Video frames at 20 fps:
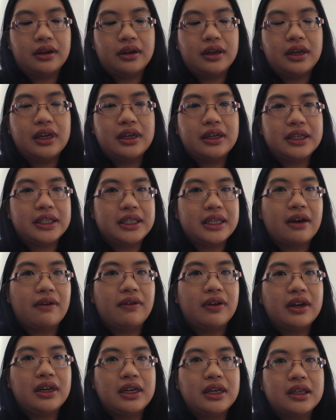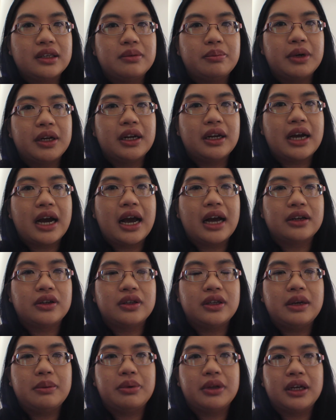in the 70s, but it
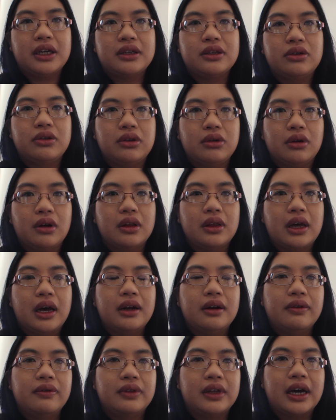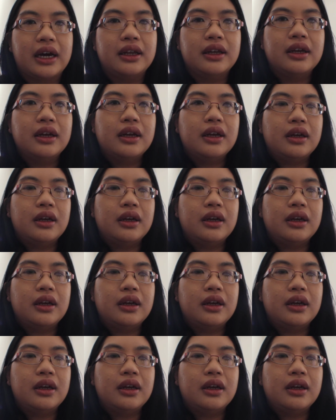actually plays through a lot of that,